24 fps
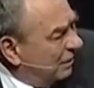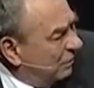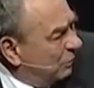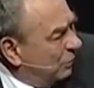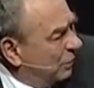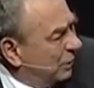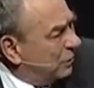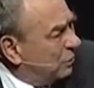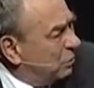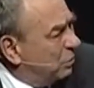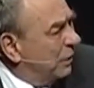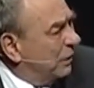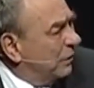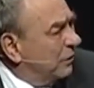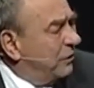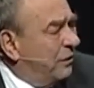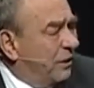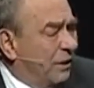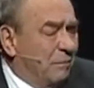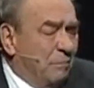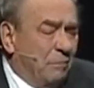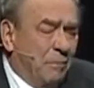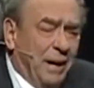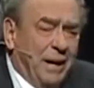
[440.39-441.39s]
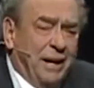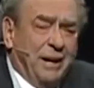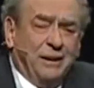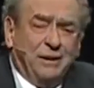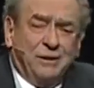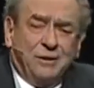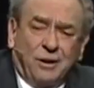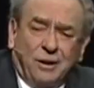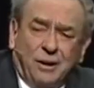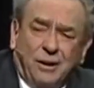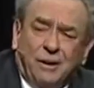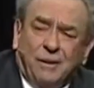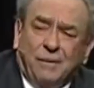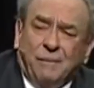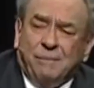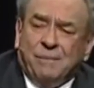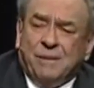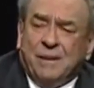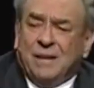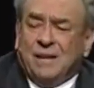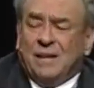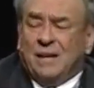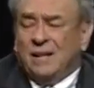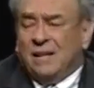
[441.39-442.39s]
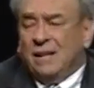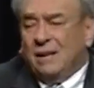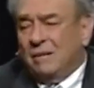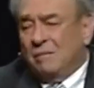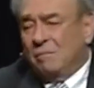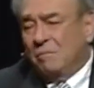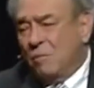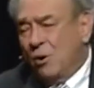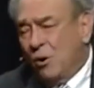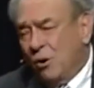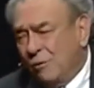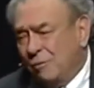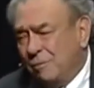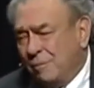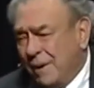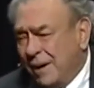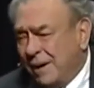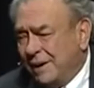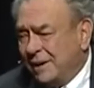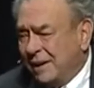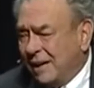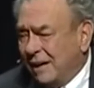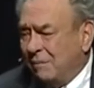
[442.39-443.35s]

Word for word: which was the major movement